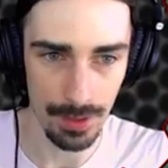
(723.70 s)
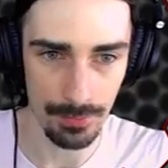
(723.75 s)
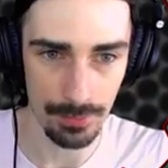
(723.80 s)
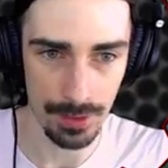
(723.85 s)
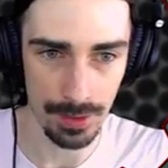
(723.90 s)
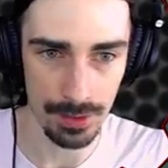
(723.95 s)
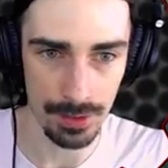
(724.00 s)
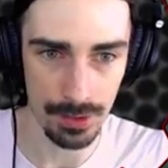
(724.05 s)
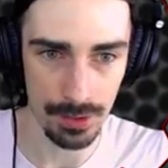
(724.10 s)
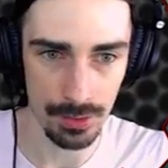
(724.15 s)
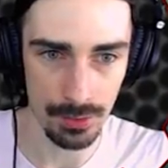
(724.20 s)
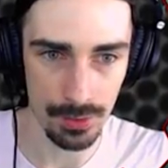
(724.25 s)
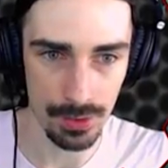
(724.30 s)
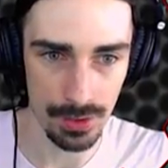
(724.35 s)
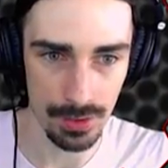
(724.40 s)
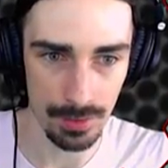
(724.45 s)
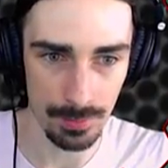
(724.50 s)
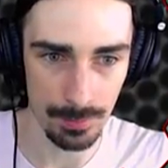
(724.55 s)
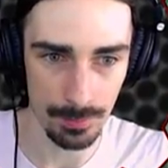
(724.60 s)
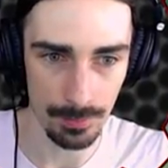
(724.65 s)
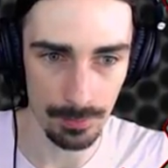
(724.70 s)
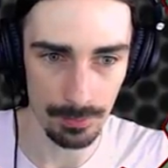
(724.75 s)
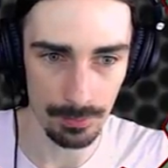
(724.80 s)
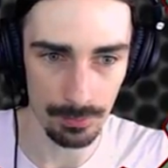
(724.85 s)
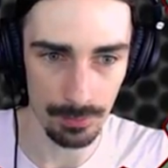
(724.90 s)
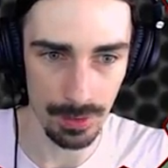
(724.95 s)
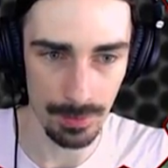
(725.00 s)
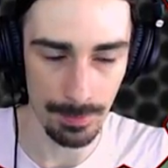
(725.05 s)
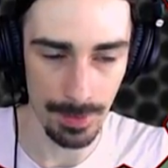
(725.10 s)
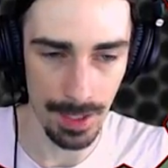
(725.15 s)
we ever need to do some
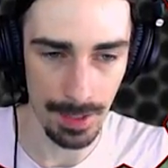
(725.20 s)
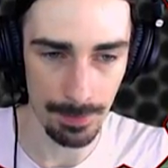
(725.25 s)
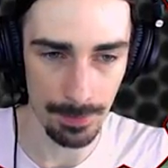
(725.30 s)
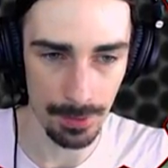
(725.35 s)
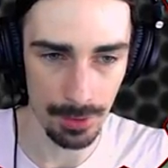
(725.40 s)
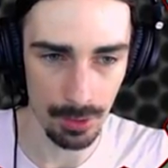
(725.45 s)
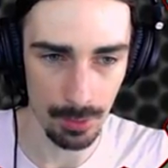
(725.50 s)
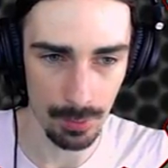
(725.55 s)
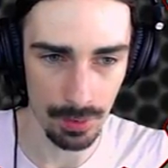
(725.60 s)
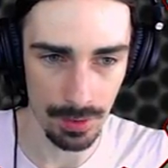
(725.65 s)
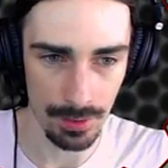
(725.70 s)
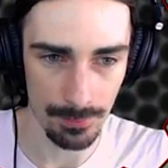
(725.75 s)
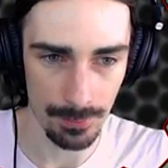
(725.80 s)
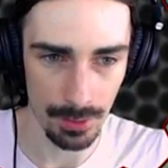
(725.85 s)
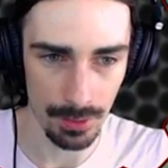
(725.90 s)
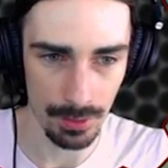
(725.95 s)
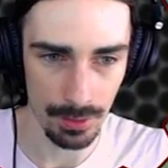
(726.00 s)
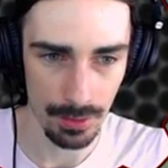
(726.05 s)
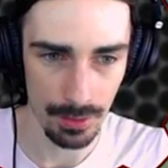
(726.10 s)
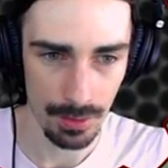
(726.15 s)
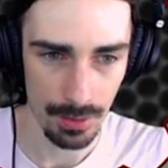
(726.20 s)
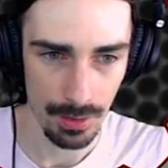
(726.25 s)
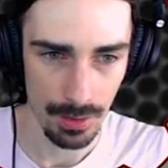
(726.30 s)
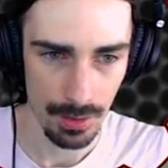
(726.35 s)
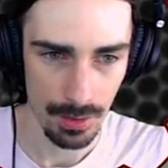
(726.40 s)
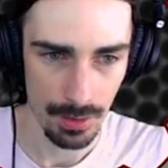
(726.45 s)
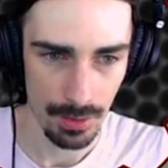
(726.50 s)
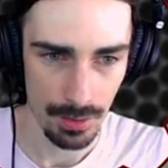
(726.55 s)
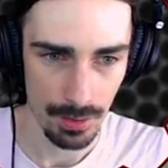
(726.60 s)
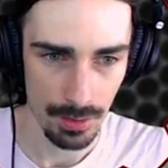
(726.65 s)
remapping or whatever,
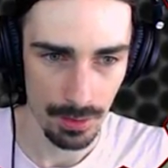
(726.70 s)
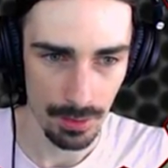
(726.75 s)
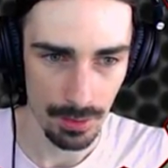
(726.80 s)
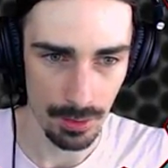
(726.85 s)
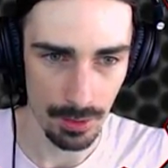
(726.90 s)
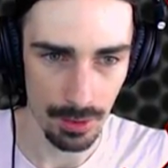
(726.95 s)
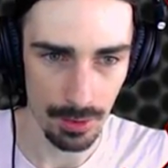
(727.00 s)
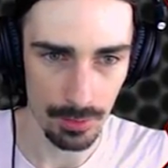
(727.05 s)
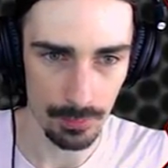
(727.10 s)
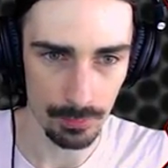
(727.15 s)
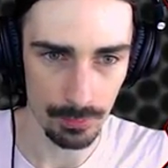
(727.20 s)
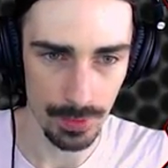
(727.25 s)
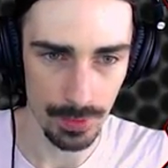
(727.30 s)
or